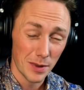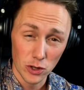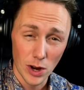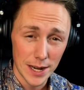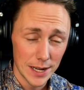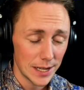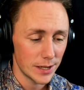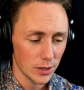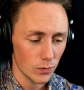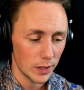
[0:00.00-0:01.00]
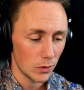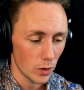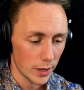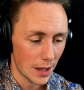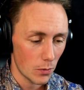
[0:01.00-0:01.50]
I tried it, it doesn't really
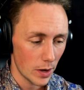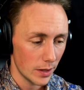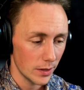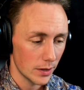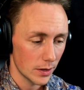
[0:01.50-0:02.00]
work that well.